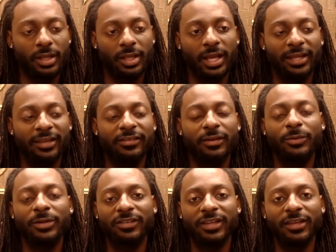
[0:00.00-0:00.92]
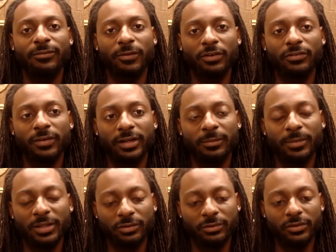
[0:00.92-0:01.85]
I guess I want to say first
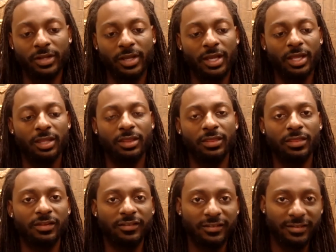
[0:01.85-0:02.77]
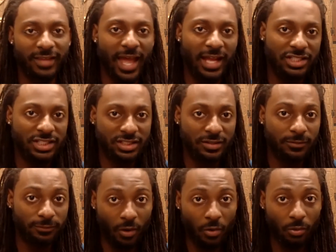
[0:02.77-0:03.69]
fundamentals. This is not just a
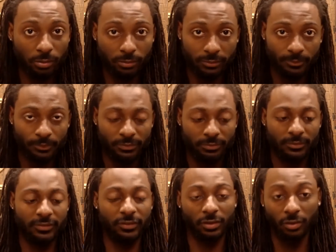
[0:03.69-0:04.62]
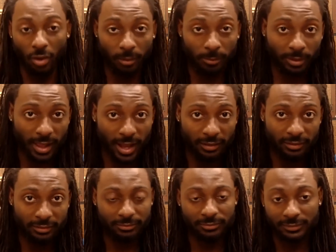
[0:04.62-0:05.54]
phone. It's an alarm clock,
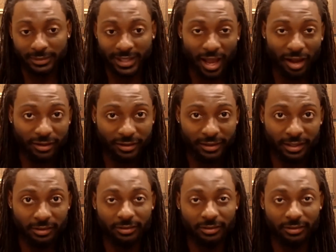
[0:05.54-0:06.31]
calculator,